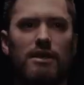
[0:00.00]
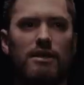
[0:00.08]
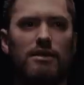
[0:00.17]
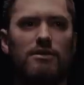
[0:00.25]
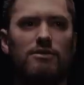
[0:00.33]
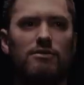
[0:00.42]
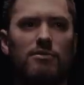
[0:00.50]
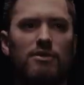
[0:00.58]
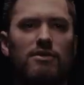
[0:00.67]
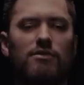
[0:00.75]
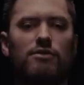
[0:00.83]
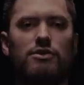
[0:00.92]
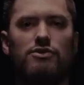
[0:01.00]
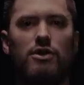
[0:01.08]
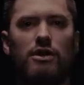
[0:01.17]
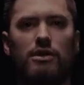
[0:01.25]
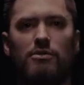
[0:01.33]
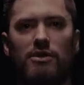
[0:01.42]
and specifically
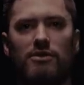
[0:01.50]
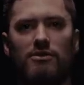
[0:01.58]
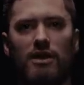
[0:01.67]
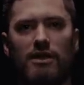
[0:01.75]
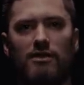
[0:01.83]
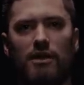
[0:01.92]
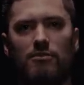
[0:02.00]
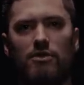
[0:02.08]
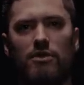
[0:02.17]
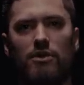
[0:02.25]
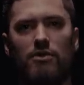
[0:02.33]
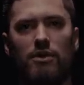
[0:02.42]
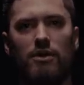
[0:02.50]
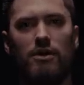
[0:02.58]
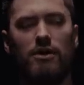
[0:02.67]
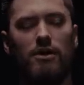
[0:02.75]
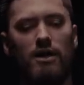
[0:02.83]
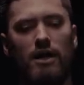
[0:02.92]
struggling with the second time through the order